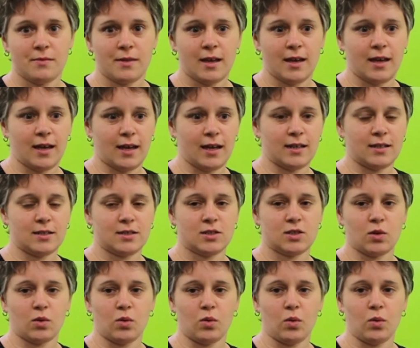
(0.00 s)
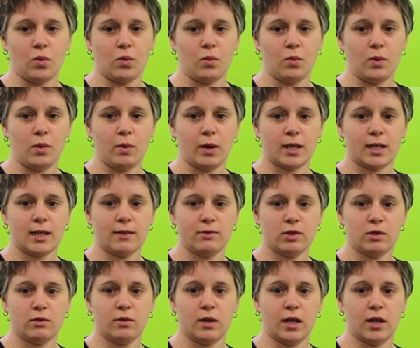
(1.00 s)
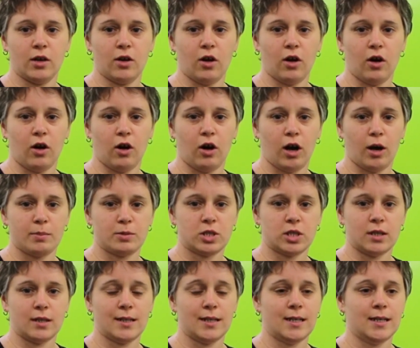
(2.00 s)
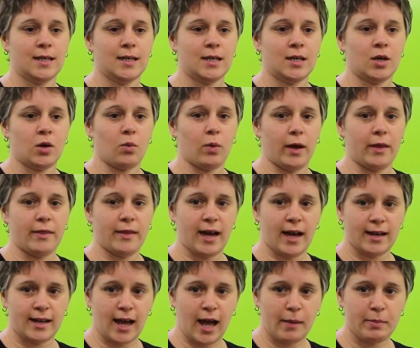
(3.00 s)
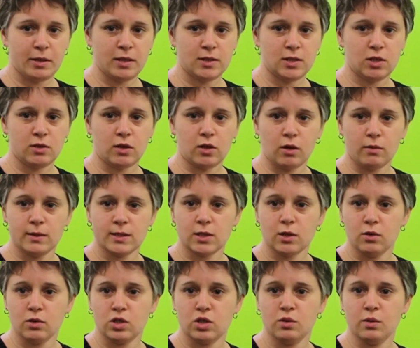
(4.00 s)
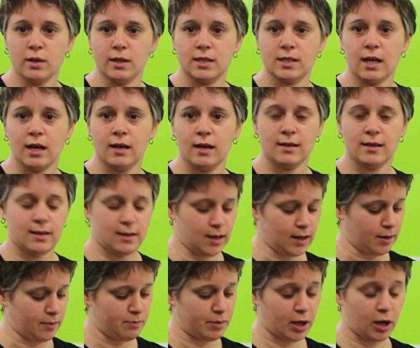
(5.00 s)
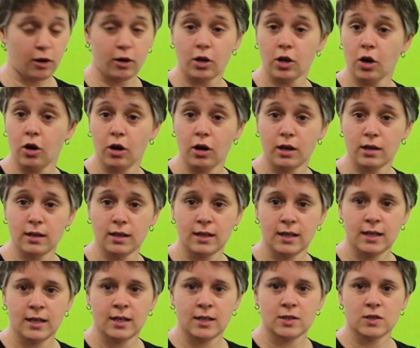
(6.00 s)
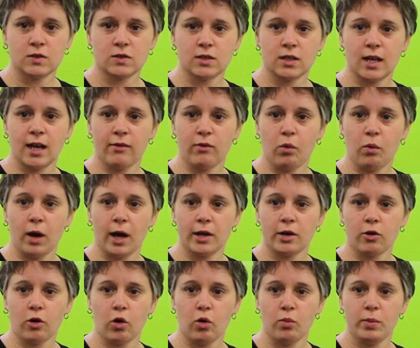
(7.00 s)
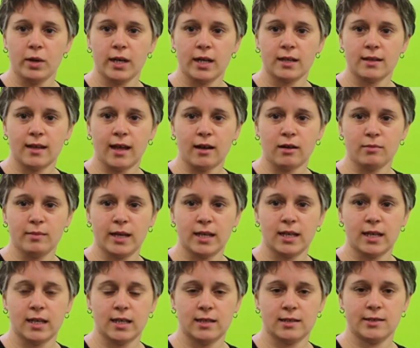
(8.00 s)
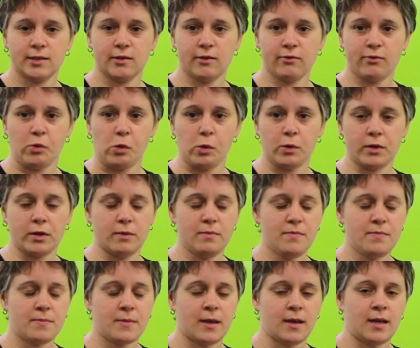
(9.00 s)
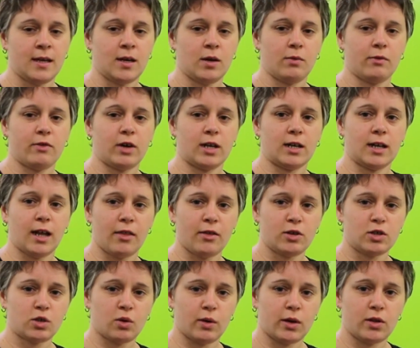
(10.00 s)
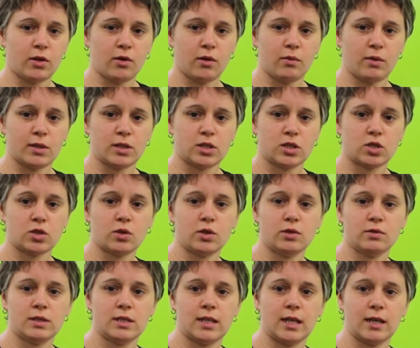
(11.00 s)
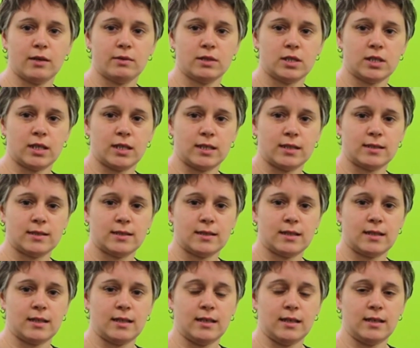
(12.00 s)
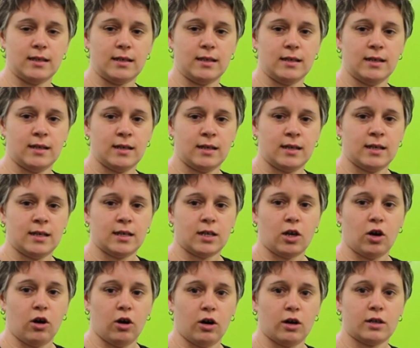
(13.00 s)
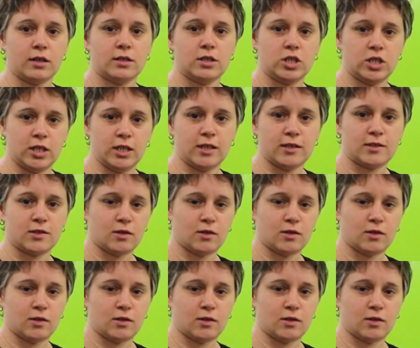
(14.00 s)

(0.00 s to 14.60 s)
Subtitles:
And so we want to give you an option when that happens. You can always go to a bigger Kong, so it's going to have a wider opening. That'll make it easier for them. We've got another toy though I wanted to show you today, which is the Kong Genius.